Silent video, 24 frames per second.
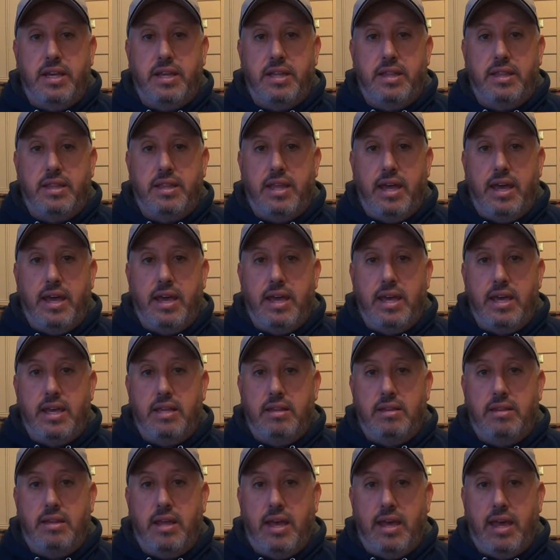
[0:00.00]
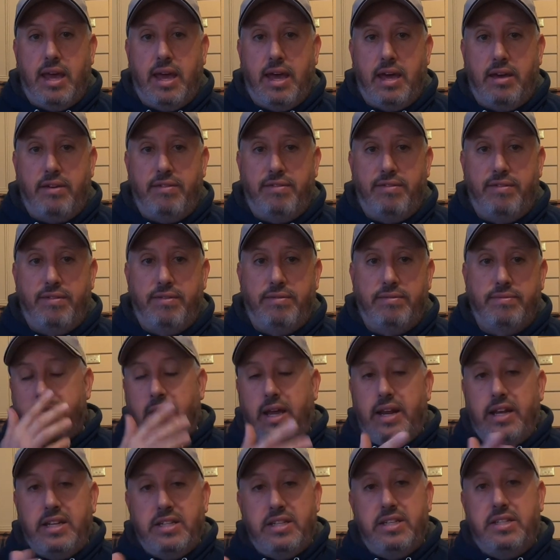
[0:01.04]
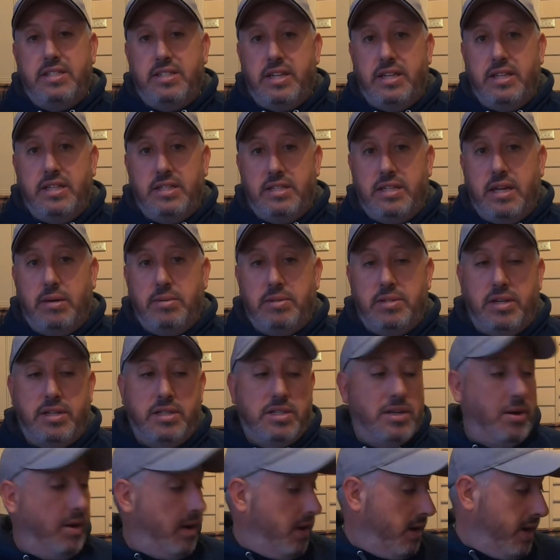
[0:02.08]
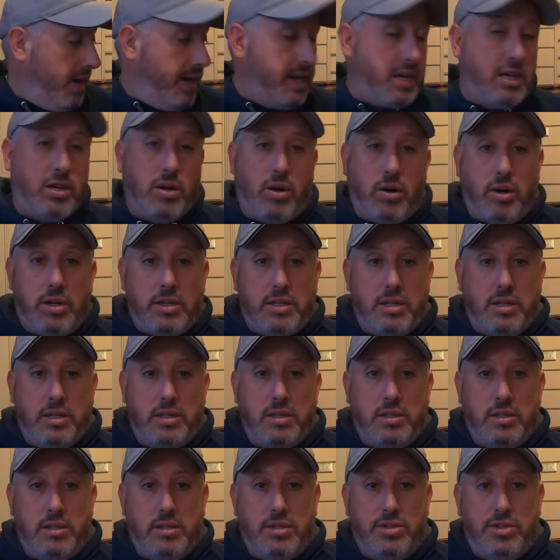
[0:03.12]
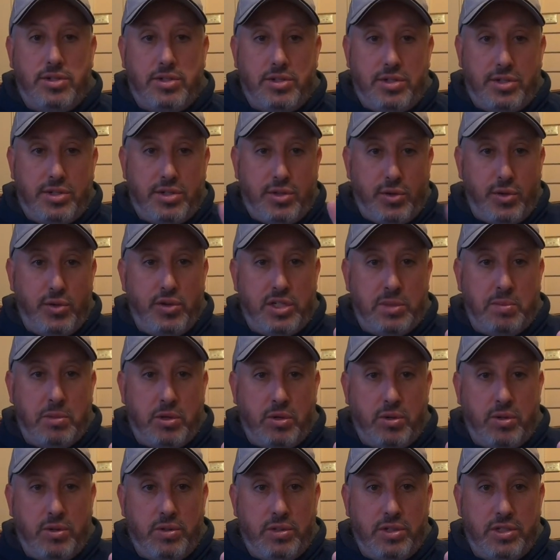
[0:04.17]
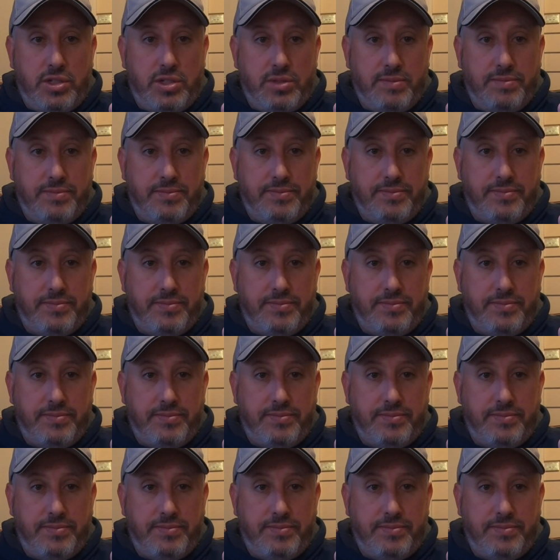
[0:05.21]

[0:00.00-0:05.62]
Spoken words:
that they have. And as you can see, there's no size. So I got 2 smalls,